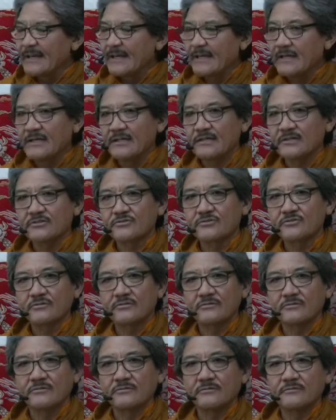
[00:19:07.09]
Uh,
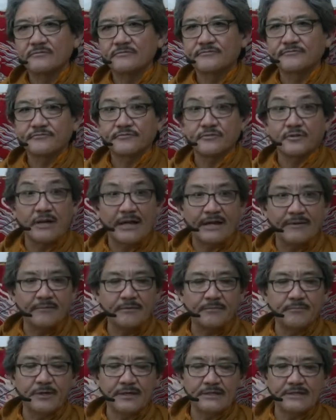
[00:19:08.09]
so for
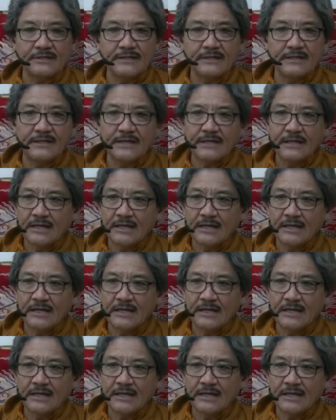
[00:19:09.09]
everybody,